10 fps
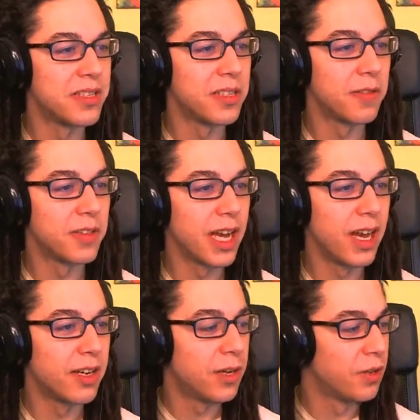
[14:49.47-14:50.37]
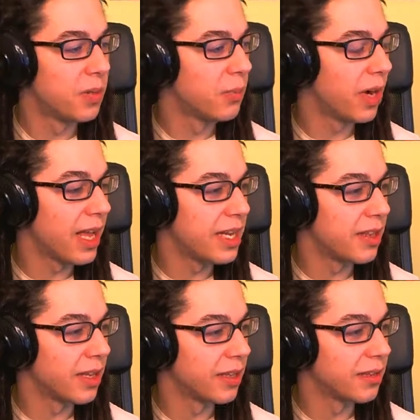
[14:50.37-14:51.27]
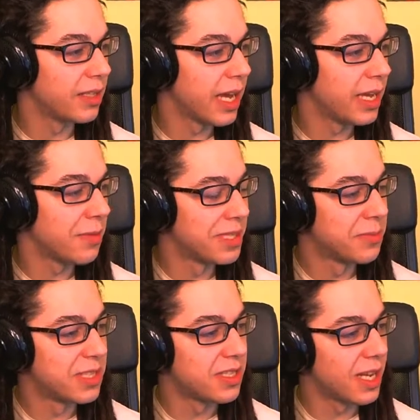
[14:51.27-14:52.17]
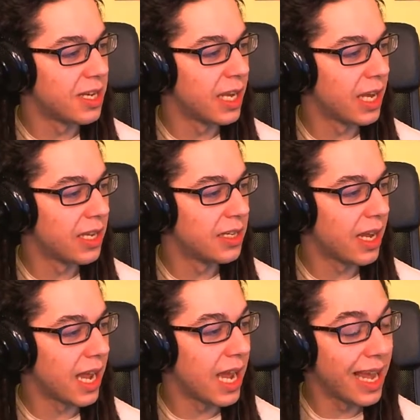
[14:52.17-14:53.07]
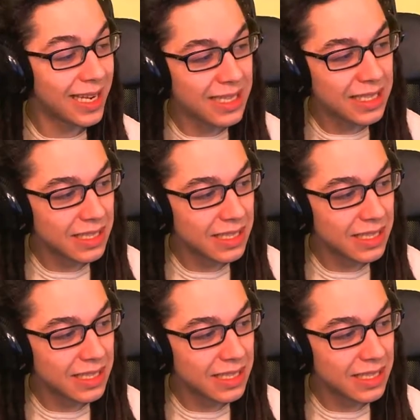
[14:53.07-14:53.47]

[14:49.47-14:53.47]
Stuff down. I don't remember anything. Yeah, he has been standing in, and